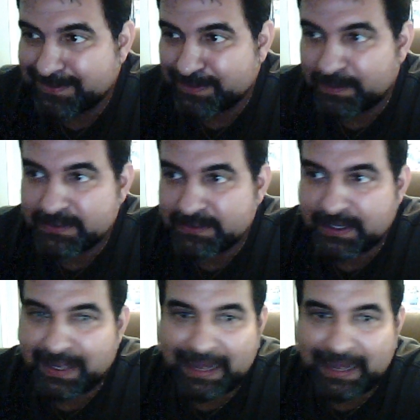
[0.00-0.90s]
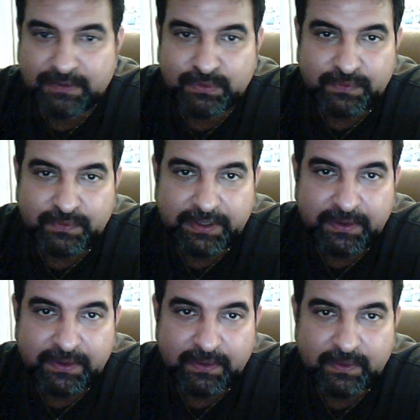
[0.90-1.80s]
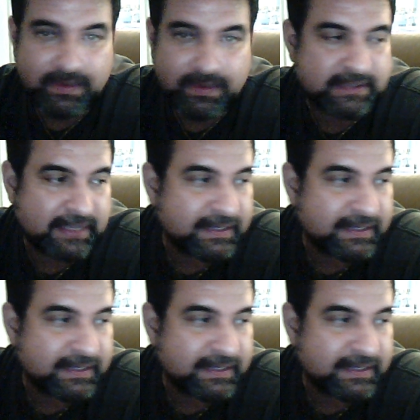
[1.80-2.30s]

so much like a how-to video or a